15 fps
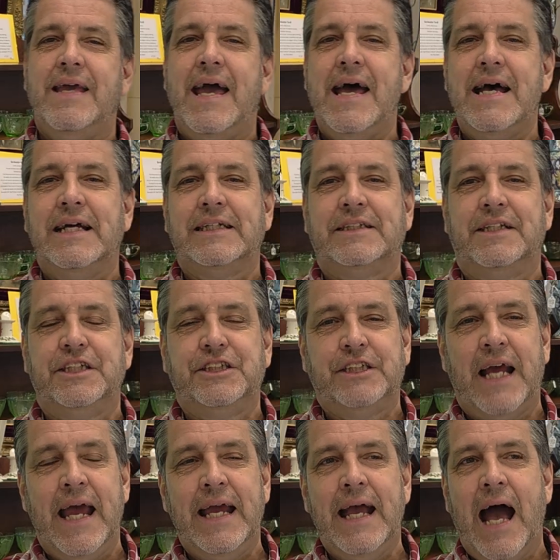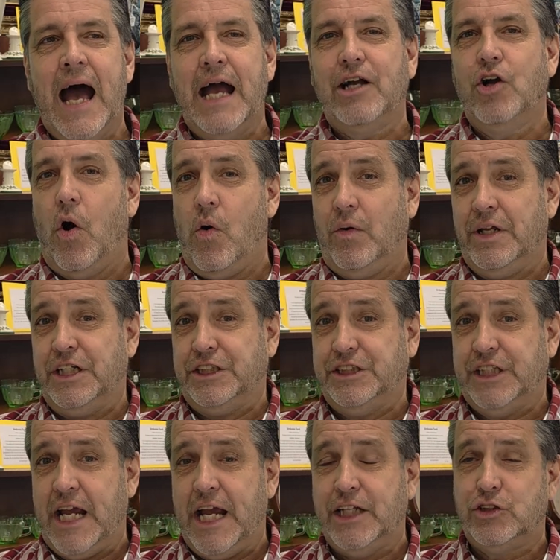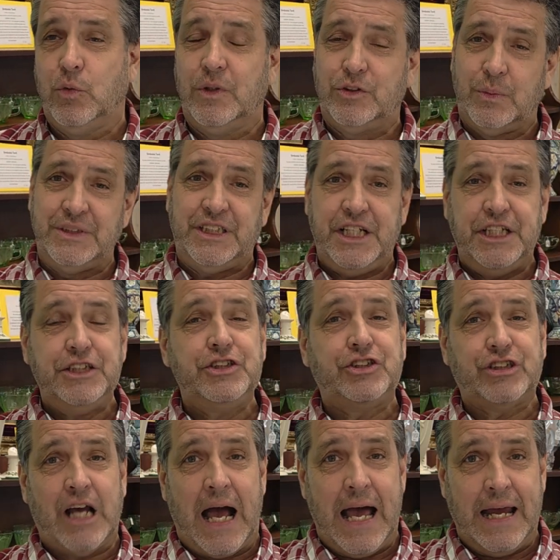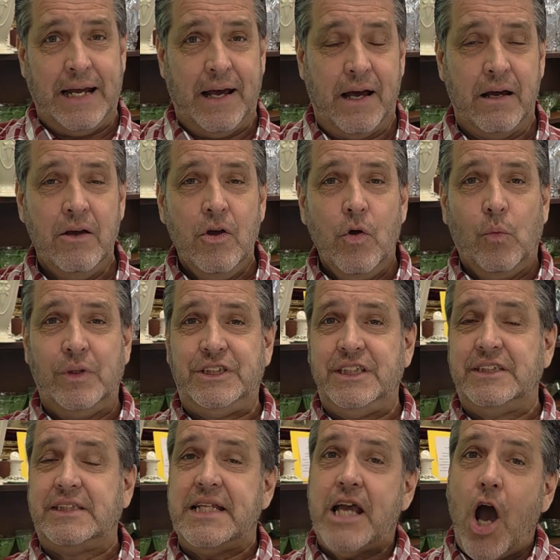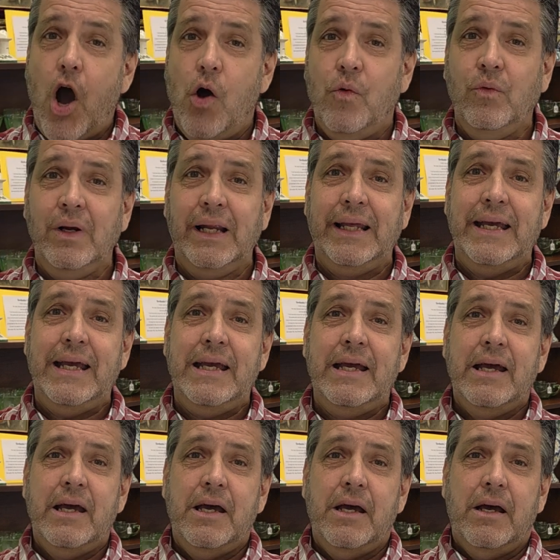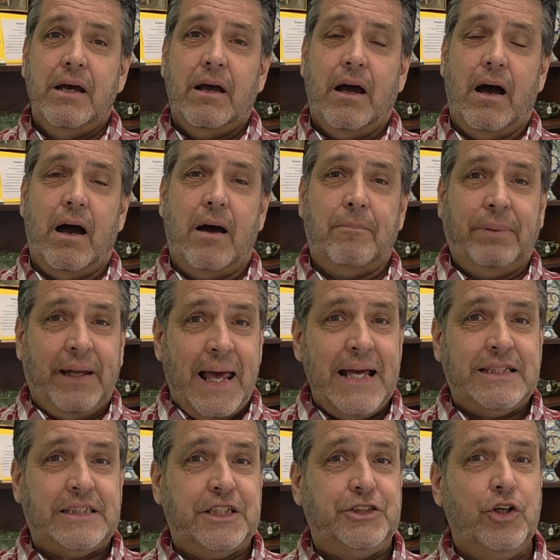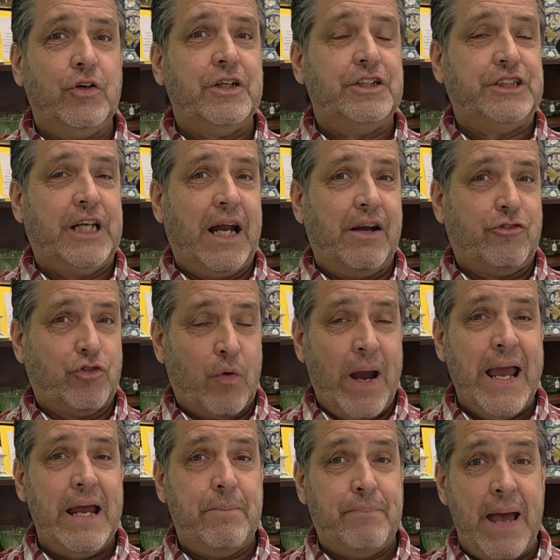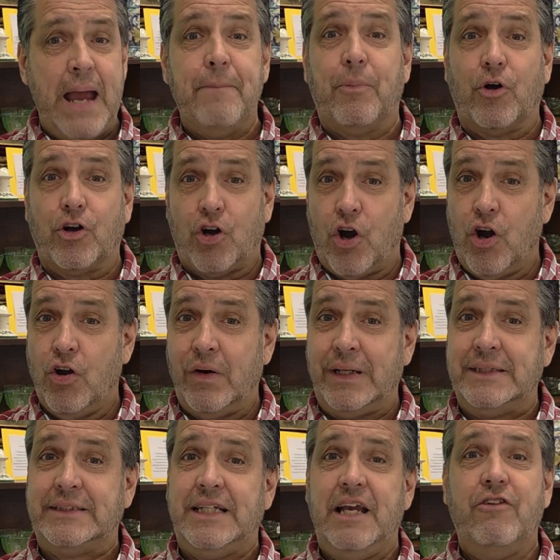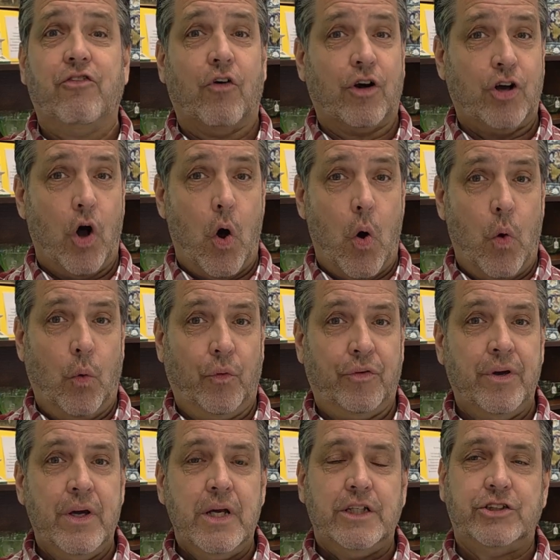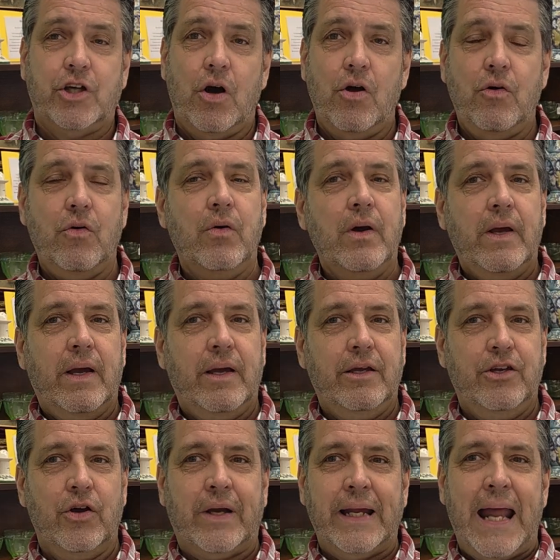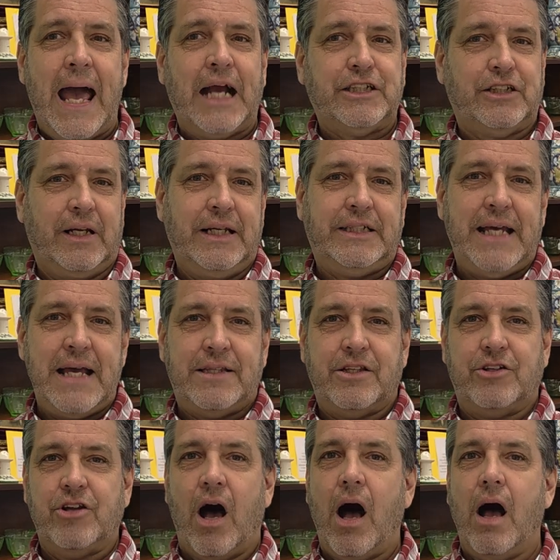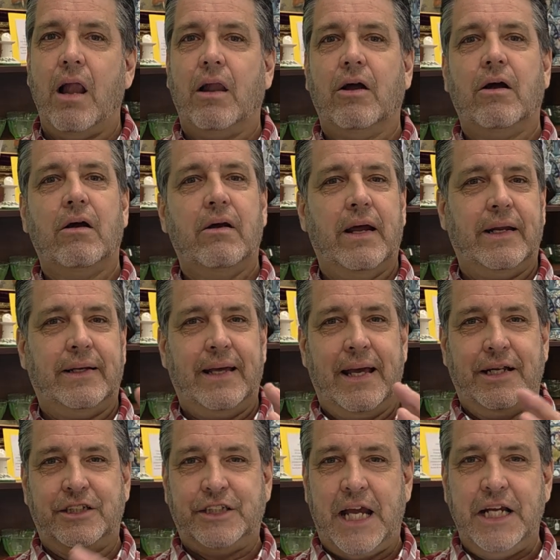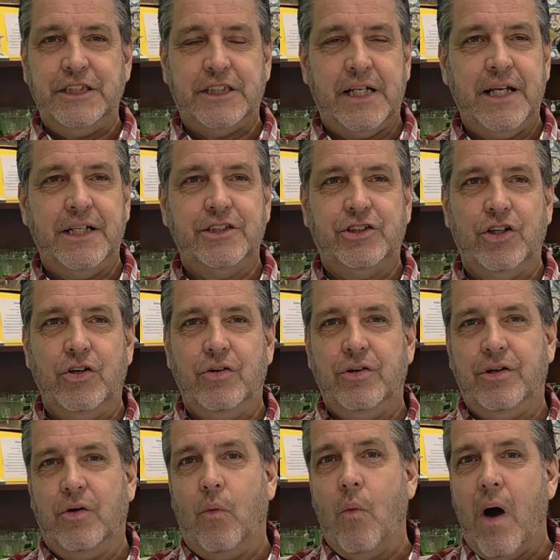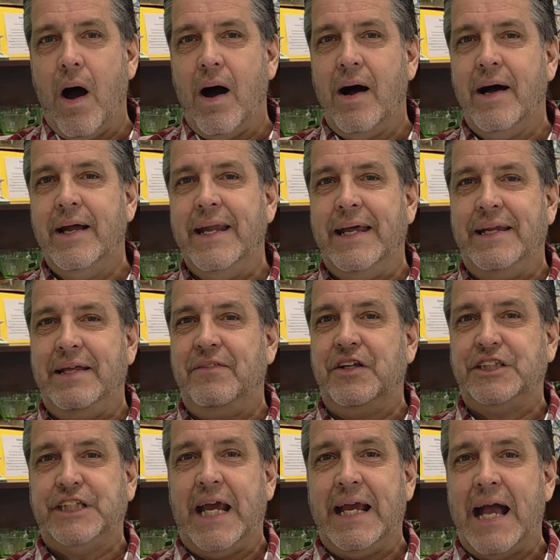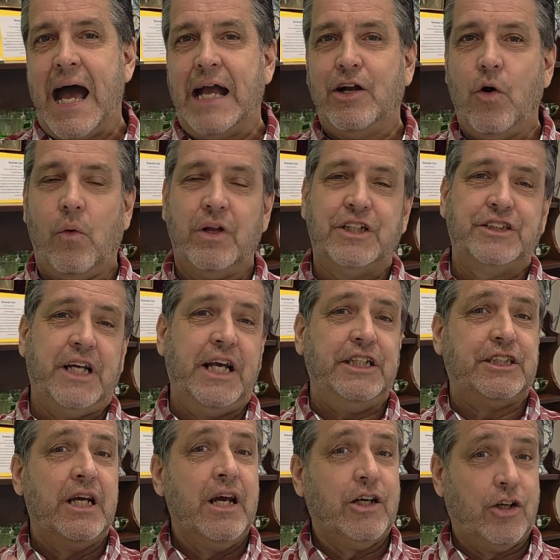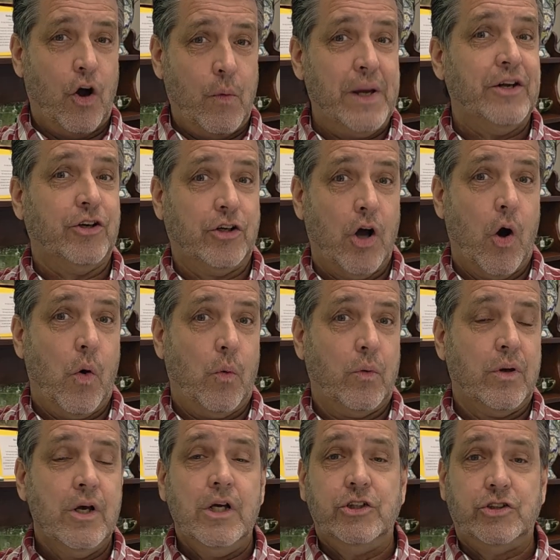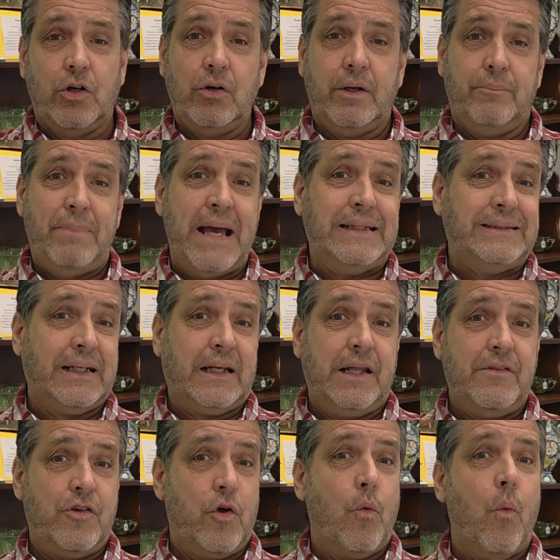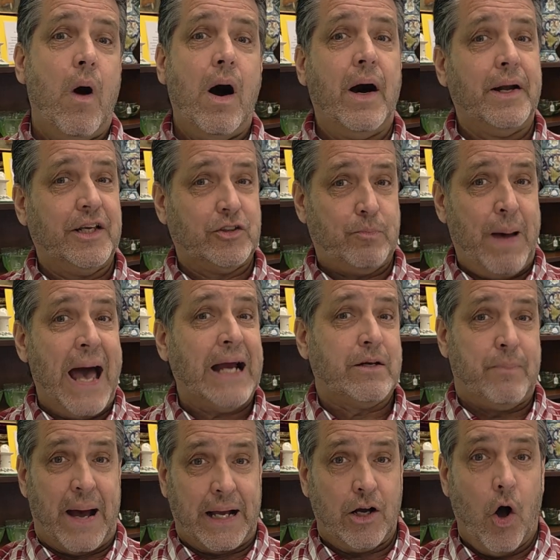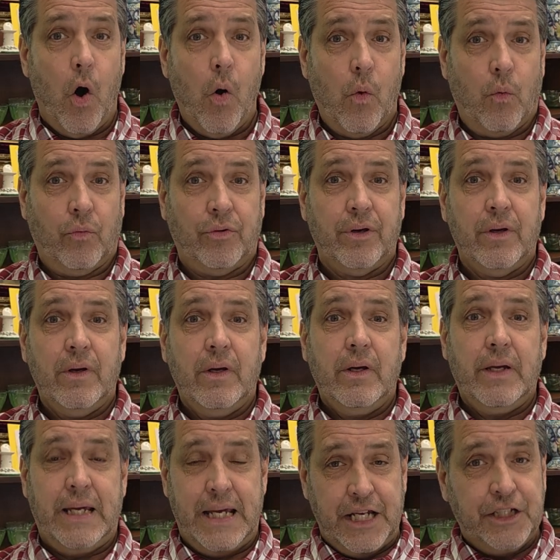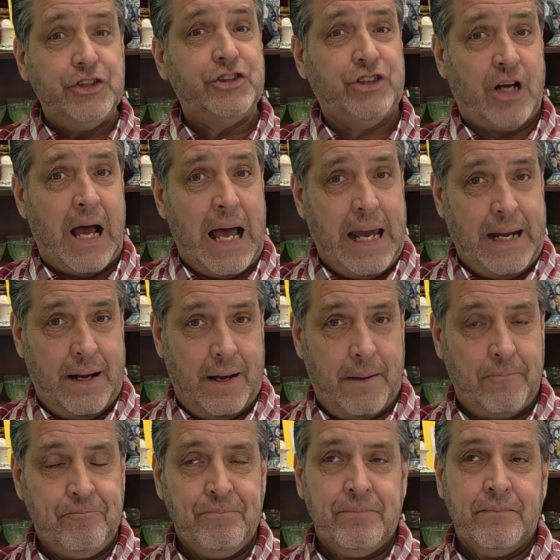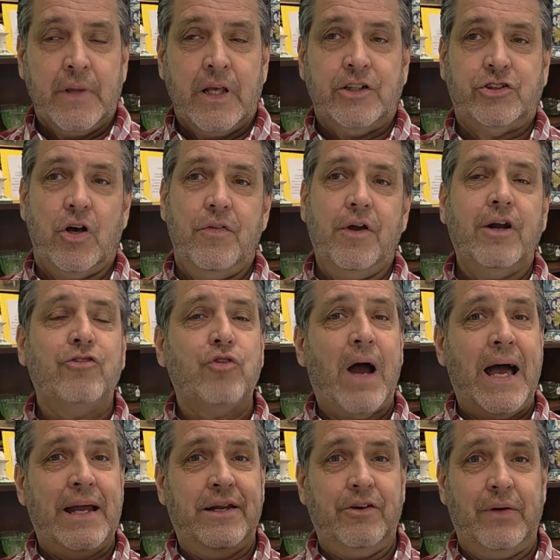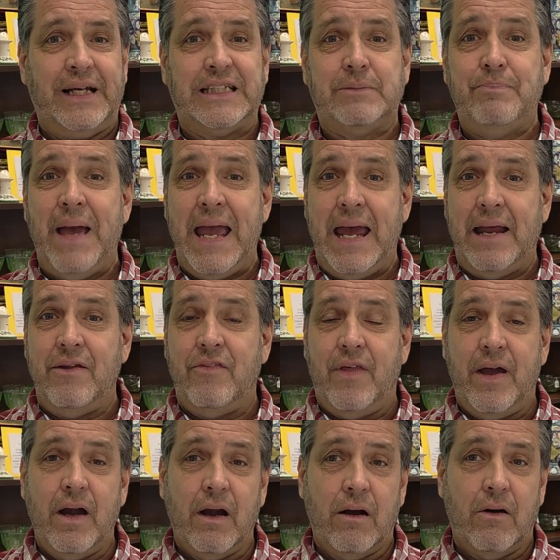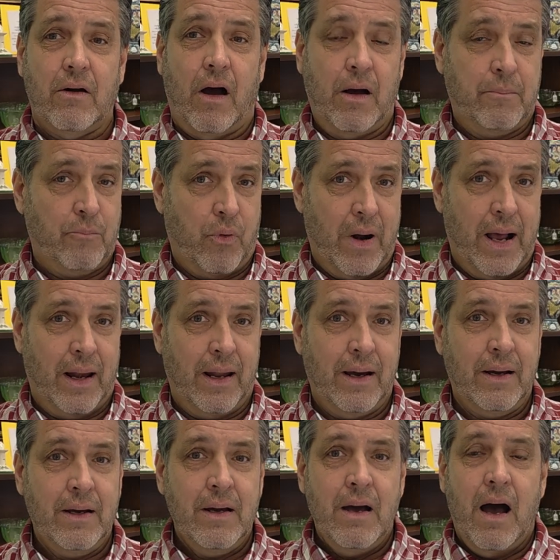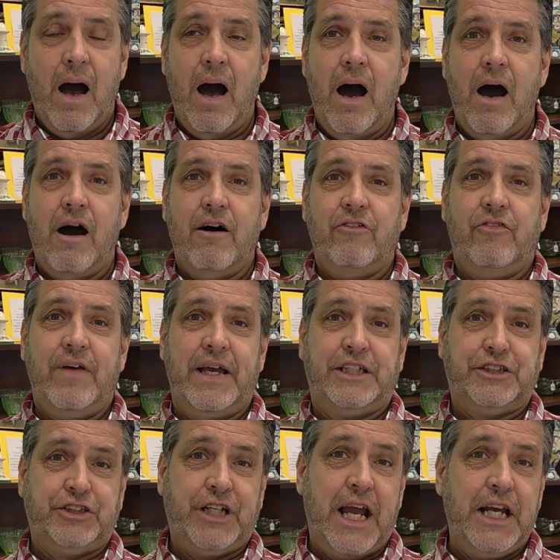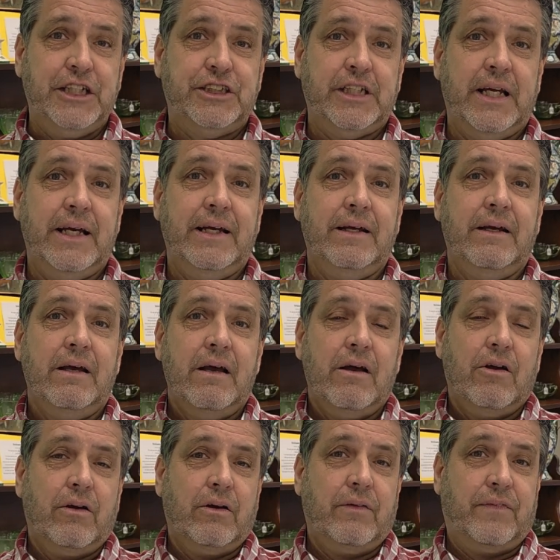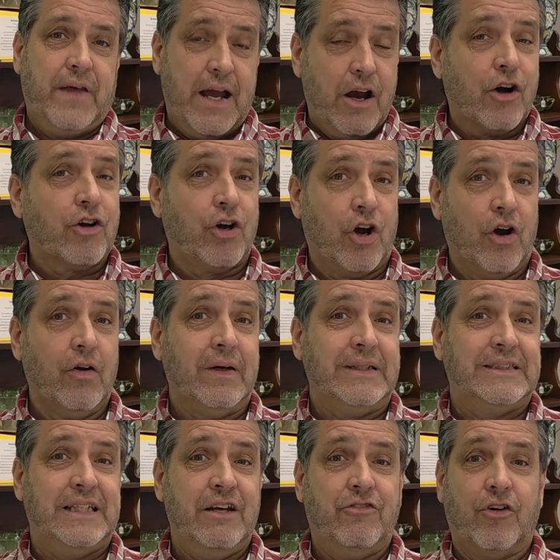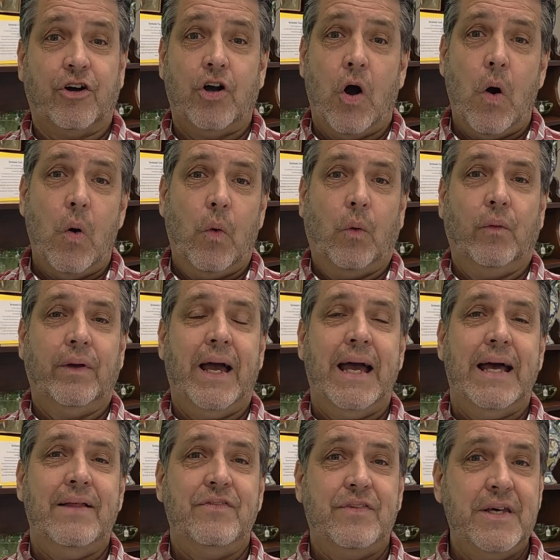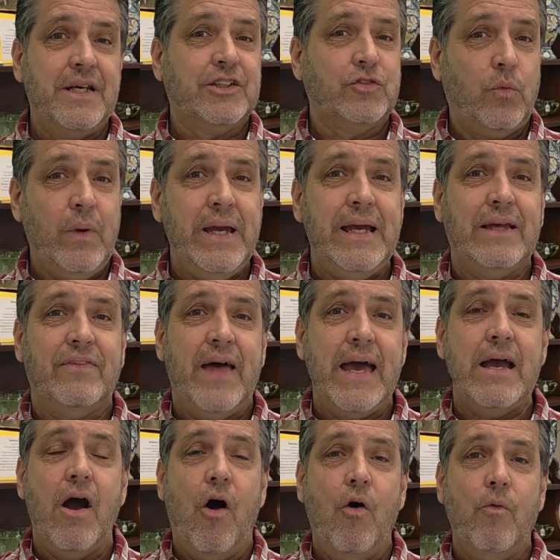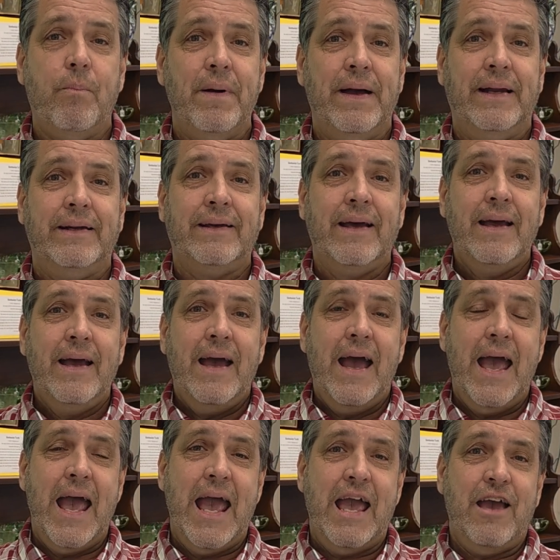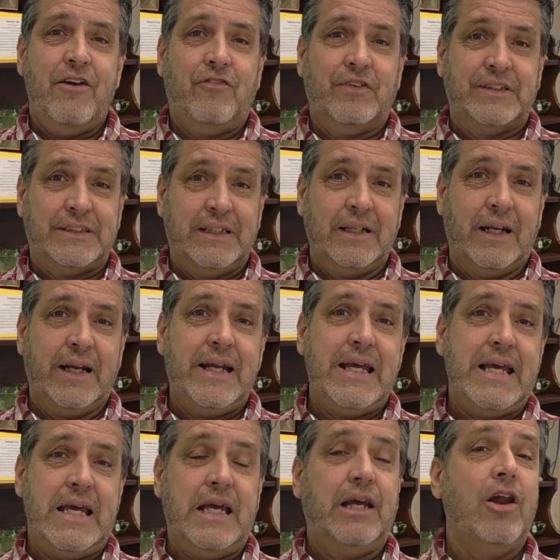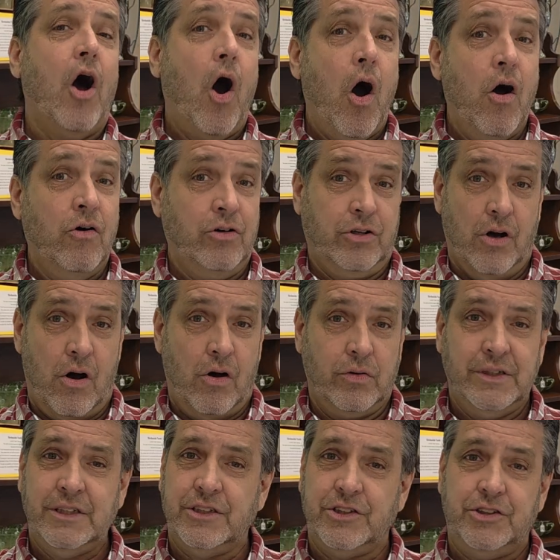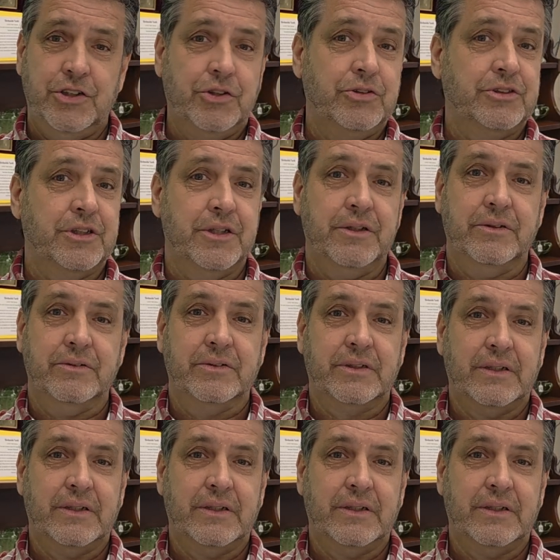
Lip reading: Yes, the Shanghai Gold Exchange, which was in China, which is the only place that you can trade paper currency for gold. So you can actually take the dollar and change it into yuan, and in the Shanghai Gold Exchange go into gold. So basically the yuan is backed by gold in China. So they're trying to expand their umbrella of exchanging their currency for gold. And this week they opened a facility in Hong Kong. This is huge news.